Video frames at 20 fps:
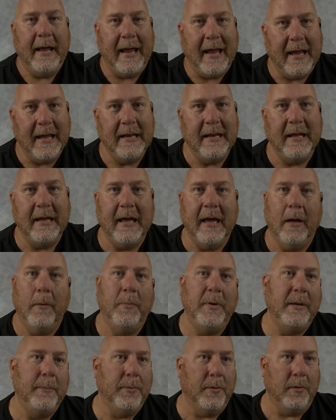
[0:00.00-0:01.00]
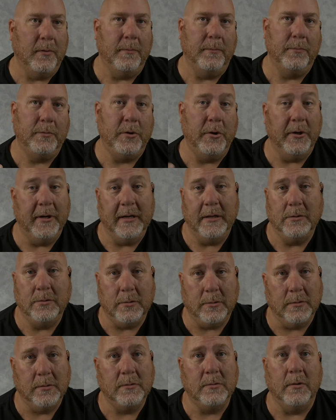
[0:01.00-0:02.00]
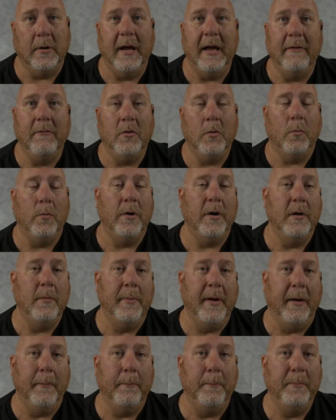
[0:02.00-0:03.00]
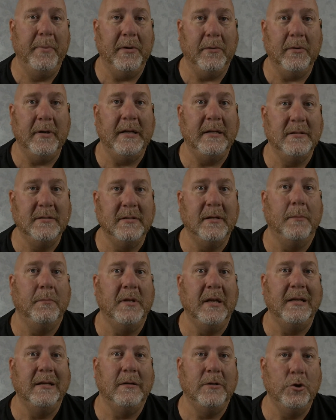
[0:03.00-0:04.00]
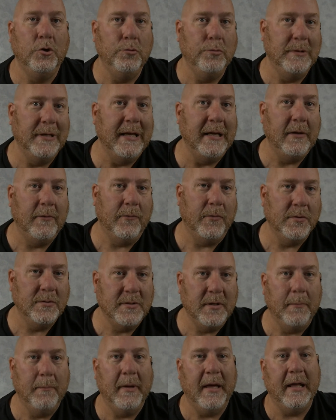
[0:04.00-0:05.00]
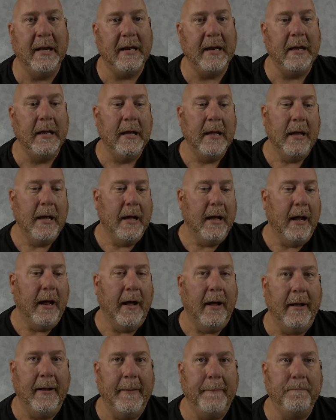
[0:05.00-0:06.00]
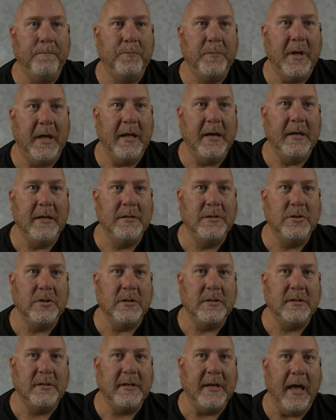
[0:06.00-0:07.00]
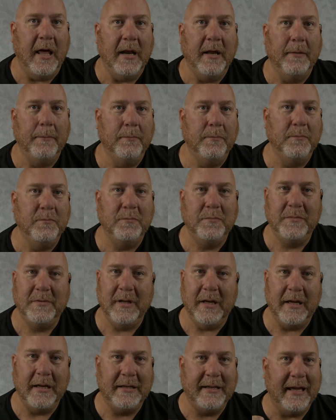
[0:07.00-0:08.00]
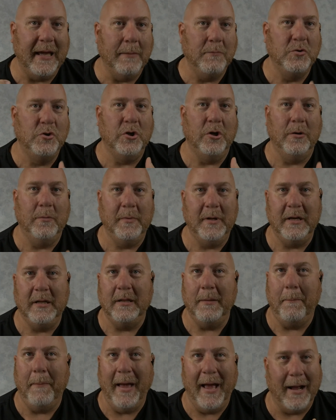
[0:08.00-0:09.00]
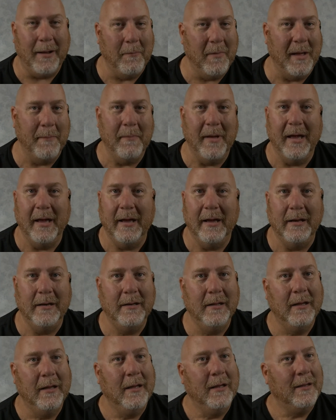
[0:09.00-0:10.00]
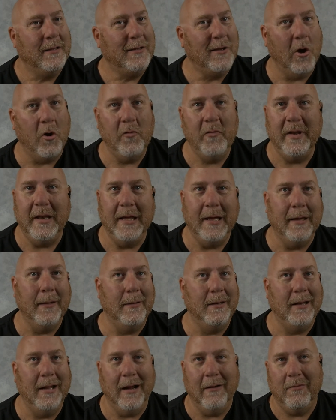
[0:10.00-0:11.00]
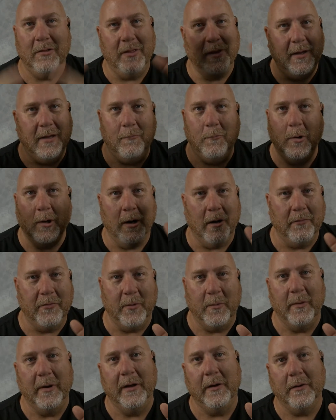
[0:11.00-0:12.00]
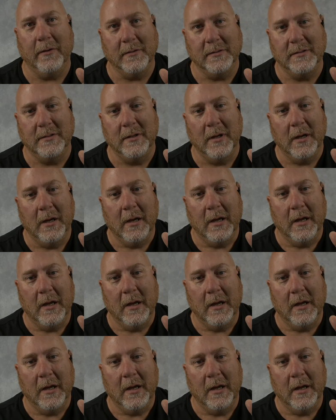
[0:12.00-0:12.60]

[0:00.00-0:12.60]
handing out people credentials or having to worry about building something unique for somebody. And it just it kept germing in the back of my mind. COVID hit, everything went off the rails,